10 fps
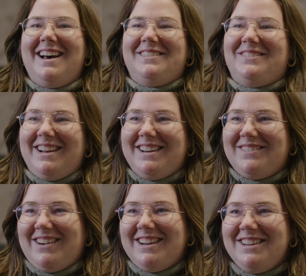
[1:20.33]
Uh, what
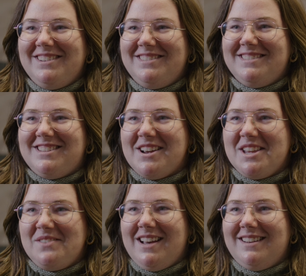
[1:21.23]
what are you
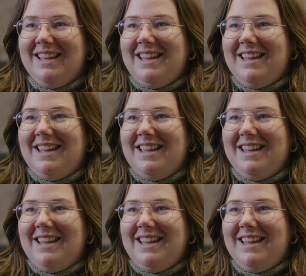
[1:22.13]
talking about?"